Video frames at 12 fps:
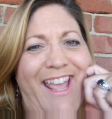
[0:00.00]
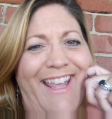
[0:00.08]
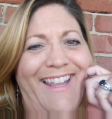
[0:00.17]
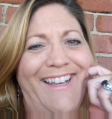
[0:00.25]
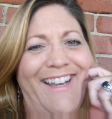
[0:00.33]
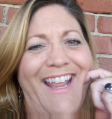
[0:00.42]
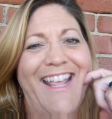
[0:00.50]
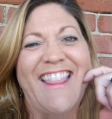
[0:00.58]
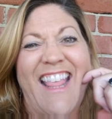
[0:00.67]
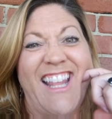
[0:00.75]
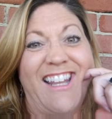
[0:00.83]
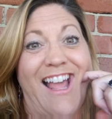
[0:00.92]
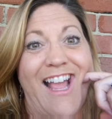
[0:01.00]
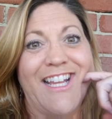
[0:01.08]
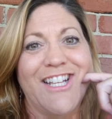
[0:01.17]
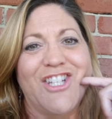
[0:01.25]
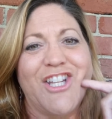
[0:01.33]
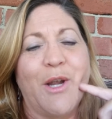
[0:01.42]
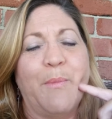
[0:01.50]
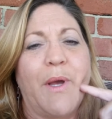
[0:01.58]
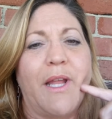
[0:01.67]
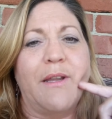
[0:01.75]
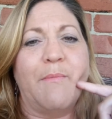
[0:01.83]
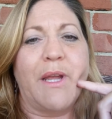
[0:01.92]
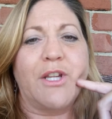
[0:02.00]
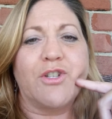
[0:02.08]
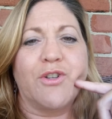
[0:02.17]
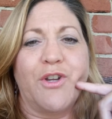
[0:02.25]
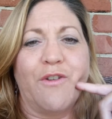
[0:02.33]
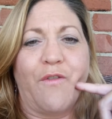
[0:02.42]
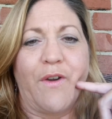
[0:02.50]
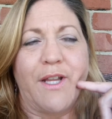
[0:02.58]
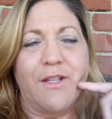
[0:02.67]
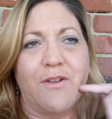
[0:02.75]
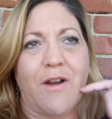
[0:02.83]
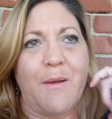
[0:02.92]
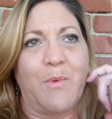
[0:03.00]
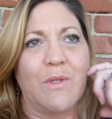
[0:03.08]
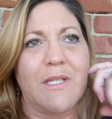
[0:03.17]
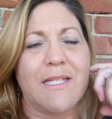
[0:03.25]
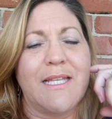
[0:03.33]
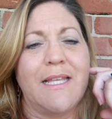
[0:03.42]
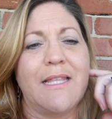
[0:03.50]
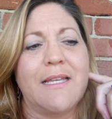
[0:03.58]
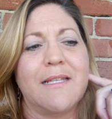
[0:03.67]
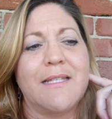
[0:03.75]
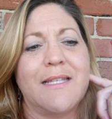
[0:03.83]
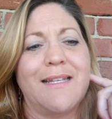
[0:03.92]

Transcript: and hit that like and share button, and make sure your friends are able to see this.